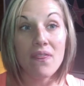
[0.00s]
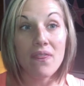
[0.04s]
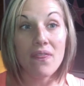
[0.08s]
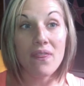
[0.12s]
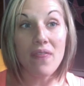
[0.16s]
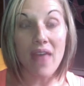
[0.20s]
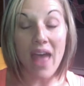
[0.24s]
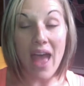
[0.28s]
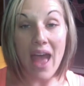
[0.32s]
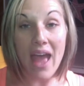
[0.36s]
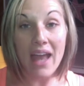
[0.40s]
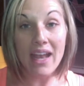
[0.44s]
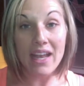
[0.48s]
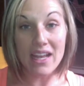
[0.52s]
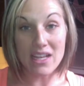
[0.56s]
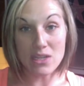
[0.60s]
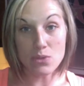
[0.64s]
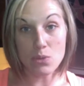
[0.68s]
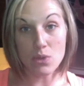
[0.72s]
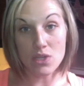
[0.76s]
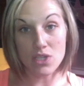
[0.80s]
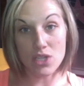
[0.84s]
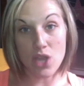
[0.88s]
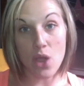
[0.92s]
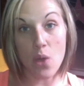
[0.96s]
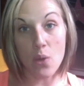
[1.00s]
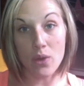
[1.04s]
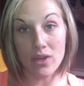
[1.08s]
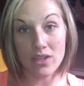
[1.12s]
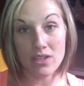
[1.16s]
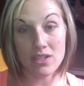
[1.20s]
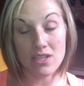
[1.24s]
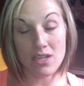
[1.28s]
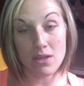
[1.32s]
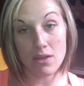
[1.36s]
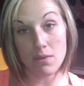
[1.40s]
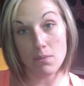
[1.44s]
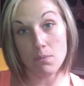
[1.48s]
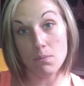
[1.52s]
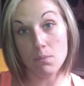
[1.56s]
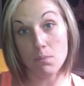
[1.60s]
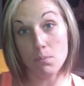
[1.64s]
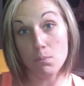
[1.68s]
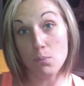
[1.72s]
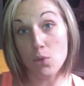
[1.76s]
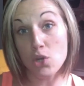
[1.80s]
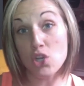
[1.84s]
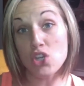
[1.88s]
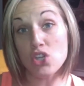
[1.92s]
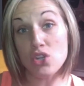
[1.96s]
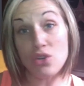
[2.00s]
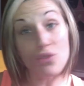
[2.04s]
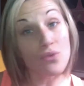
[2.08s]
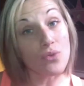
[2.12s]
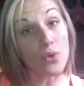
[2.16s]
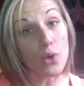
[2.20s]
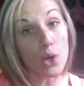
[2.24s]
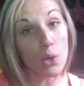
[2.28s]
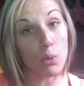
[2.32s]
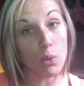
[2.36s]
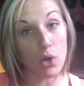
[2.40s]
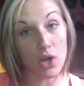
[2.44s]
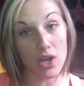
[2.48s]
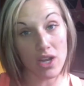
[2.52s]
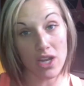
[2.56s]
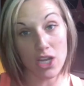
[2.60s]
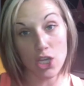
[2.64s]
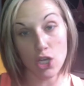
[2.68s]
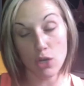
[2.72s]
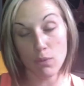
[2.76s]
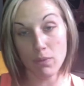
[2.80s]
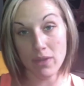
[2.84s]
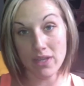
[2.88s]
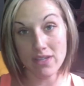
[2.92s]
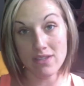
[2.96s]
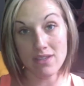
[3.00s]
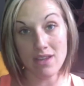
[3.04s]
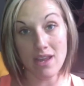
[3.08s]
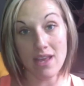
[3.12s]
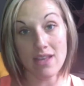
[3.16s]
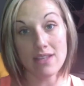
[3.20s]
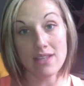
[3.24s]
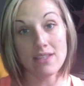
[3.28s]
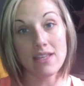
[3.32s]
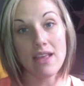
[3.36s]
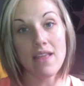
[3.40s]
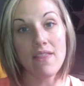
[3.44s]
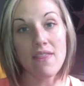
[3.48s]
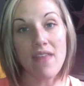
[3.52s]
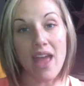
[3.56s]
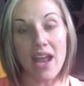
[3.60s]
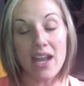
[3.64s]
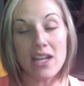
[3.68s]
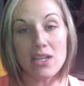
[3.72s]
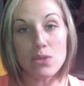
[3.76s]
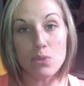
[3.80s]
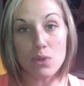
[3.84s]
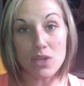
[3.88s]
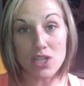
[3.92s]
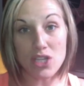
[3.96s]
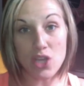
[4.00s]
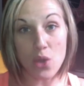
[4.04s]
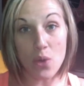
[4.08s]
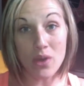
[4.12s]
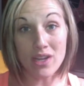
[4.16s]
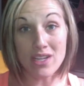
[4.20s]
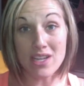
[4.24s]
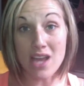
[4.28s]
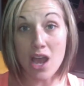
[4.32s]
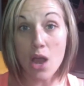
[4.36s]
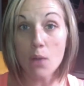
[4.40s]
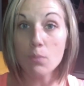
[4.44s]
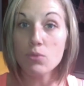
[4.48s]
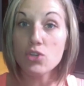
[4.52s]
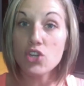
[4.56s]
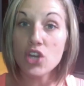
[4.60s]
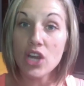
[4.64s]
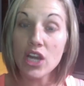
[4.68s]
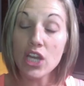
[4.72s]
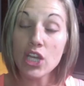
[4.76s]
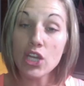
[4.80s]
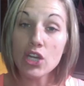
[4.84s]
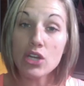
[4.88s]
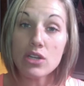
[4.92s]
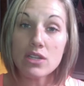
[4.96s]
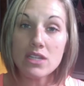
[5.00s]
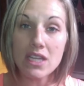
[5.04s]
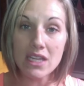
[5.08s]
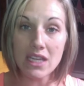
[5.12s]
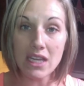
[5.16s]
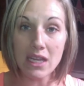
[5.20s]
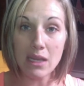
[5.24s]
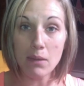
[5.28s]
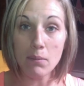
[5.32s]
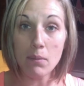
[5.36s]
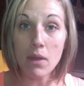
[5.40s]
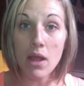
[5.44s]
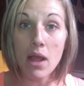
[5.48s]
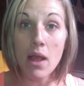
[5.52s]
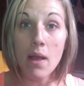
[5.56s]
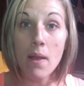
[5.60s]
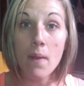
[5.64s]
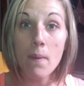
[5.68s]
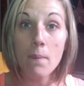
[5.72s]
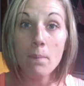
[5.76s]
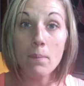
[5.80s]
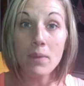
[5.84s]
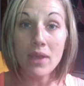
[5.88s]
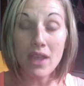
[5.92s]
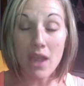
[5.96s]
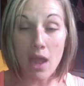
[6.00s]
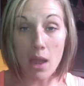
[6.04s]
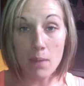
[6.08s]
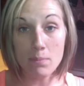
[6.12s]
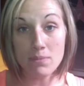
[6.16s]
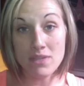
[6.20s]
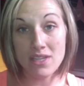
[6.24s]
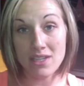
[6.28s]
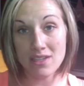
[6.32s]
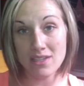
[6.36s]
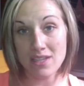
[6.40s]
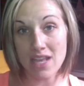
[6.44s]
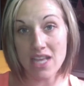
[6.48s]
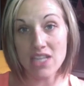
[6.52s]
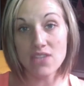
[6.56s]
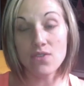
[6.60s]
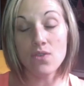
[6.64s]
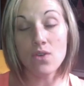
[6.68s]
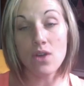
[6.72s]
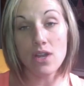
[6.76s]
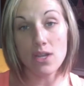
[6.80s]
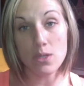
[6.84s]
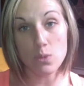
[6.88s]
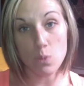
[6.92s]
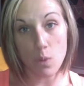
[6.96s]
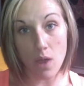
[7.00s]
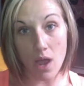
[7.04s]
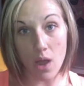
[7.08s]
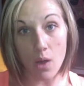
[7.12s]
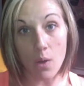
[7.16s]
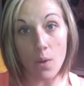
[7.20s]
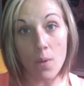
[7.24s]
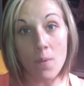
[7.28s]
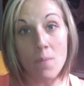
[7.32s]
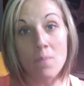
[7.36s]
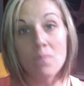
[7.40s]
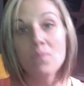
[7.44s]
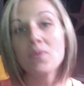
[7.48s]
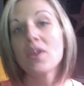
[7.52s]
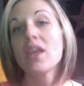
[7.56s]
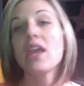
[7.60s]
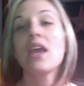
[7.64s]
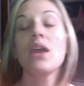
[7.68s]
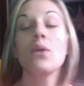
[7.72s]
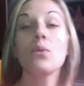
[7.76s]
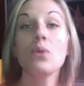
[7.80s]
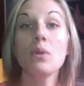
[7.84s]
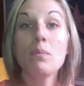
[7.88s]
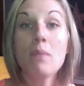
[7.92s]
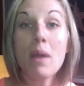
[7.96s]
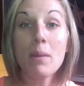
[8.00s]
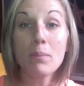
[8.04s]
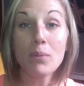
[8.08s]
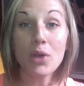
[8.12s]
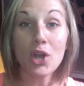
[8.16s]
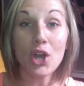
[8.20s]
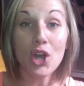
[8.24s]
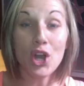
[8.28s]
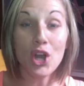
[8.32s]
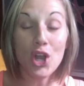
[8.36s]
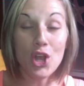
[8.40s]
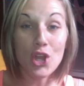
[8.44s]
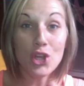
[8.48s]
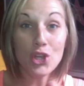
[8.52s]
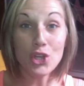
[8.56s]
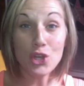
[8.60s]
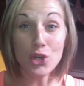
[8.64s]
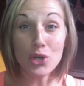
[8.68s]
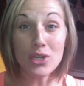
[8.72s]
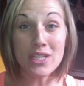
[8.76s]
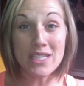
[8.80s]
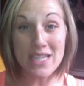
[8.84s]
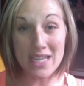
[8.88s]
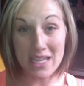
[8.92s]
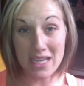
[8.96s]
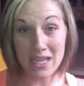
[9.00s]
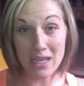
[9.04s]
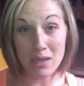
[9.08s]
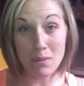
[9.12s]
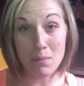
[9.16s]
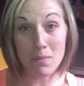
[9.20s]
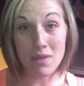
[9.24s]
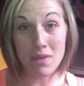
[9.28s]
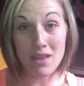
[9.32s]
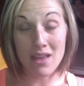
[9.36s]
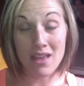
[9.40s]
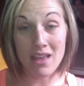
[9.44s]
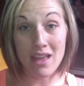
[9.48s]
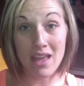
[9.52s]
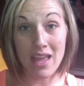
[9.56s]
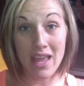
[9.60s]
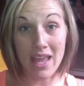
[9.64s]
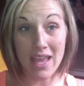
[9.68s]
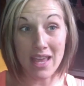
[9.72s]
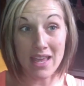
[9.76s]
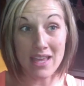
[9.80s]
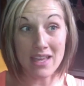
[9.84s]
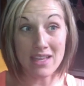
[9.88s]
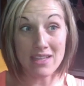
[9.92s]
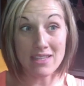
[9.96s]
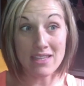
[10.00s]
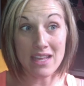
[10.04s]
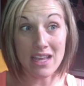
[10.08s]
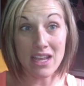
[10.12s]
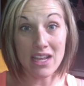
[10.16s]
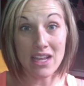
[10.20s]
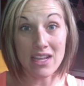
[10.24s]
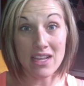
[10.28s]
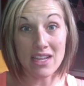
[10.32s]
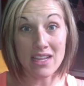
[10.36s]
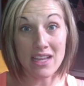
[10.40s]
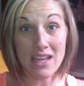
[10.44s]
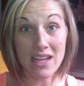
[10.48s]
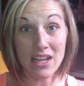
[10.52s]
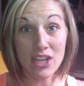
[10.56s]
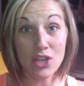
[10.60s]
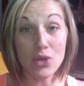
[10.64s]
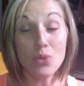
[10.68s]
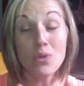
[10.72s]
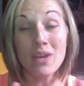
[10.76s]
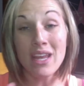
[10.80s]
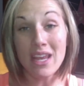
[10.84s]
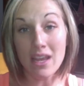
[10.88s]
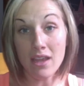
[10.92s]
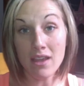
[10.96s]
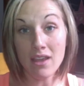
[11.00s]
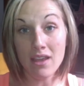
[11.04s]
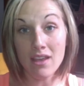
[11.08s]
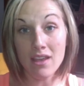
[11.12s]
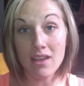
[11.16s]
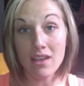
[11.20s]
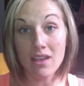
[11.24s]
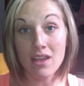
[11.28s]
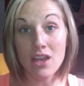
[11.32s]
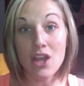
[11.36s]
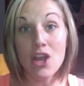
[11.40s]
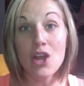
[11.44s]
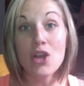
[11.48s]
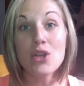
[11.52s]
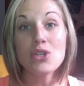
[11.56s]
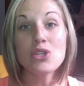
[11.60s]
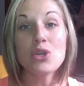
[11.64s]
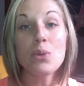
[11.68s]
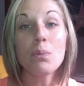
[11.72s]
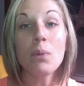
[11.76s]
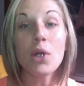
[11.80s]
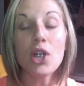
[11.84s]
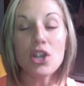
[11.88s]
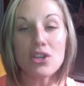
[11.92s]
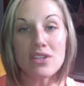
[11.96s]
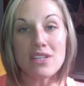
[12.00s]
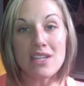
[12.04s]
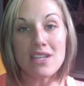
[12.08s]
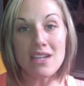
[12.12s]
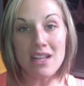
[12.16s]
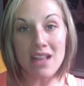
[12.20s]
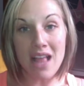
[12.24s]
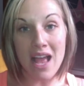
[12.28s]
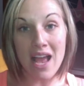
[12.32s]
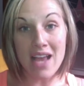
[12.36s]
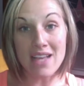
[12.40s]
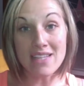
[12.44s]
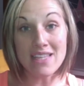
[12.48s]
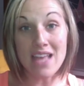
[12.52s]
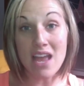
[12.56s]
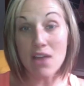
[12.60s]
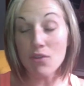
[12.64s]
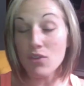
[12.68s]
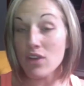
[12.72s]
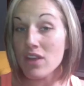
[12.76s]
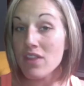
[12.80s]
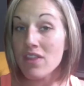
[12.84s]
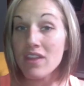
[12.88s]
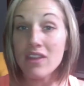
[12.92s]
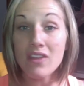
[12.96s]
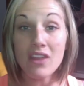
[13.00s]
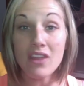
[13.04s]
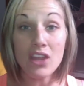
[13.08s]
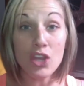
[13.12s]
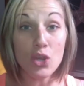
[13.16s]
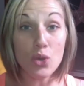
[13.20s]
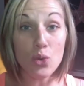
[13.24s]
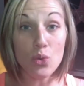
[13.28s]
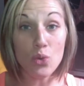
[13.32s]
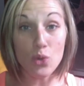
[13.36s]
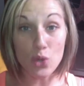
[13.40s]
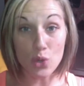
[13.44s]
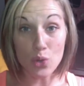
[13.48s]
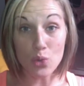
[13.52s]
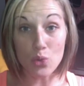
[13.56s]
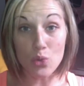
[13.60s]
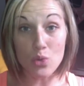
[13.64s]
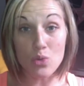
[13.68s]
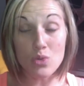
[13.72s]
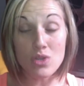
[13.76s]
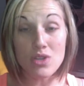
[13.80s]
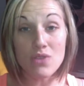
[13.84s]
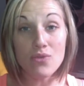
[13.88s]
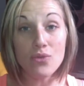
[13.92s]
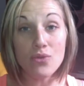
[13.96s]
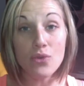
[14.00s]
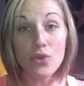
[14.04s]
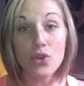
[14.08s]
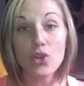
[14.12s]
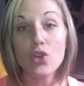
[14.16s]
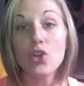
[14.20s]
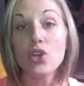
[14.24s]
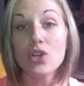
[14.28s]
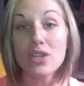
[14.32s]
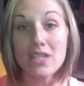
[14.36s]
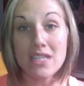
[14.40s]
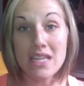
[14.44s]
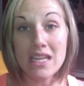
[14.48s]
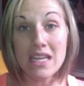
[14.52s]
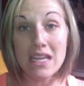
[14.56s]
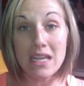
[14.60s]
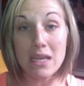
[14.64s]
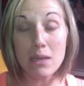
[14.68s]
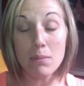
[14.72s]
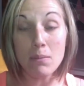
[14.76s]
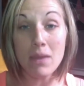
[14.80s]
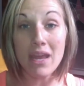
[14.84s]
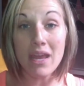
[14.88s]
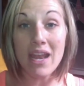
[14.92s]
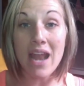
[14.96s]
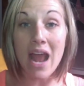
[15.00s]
That is what's going to push you forward in your business, and that is what's going to help train your team become successful as well. And remember, your team is unique. So personalize everything that you use for your team and